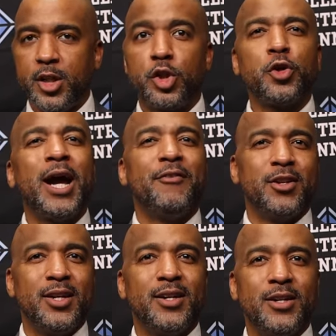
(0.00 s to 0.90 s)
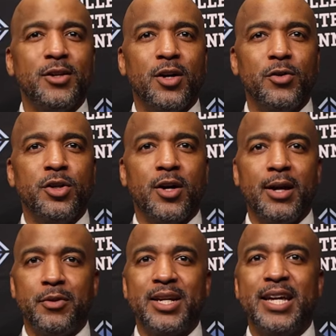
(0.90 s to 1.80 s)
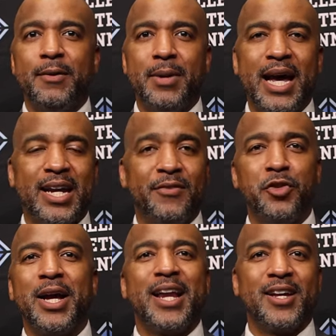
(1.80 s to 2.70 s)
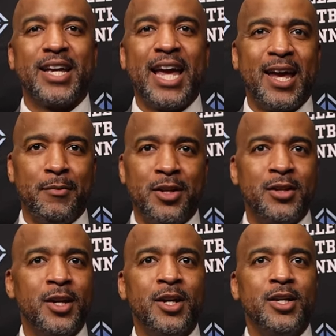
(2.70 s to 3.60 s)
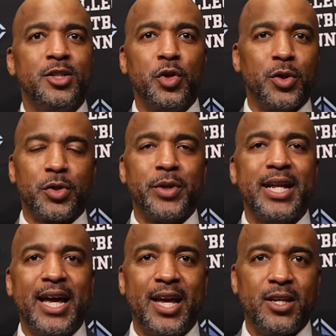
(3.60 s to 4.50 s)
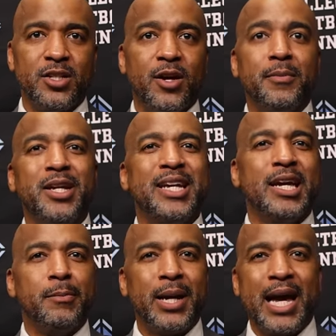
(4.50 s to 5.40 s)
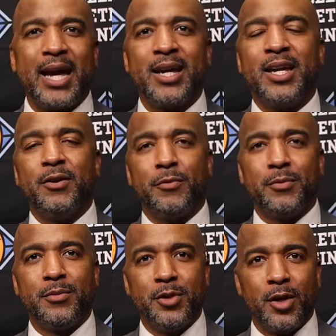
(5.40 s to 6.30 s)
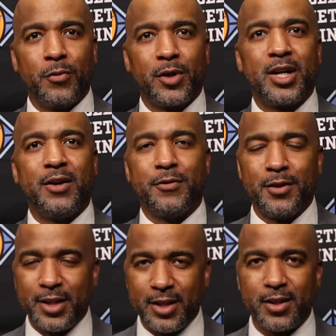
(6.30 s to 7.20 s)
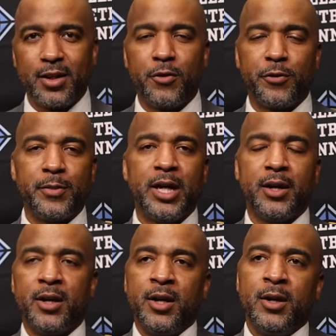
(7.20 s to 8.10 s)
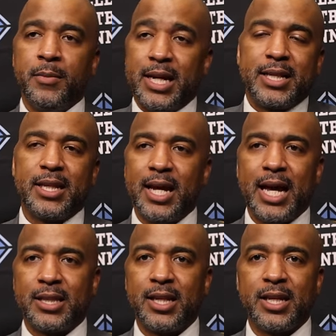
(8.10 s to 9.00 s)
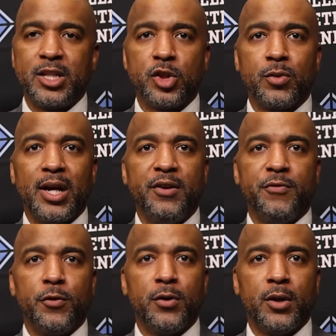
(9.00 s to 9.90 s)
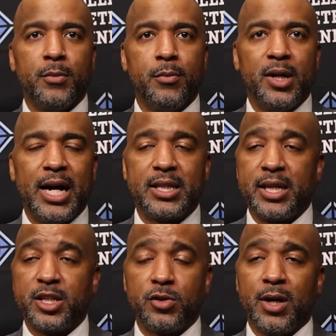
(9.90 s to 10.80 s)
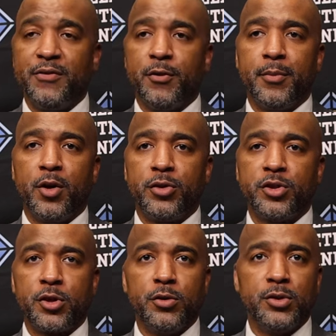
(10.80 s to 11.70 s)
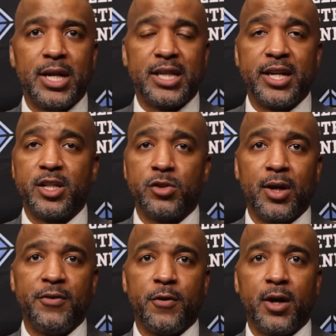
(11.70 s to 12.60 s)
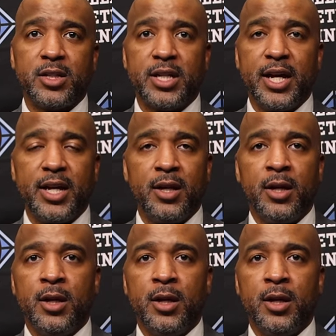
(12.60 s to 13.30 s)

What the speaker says: traveling. You know, you're able to get back, and if you got a game in 2 or 3 days, you're able to get back, get, you know, recovered and go from there. But I think it's great for both schools. I think it's great for our state.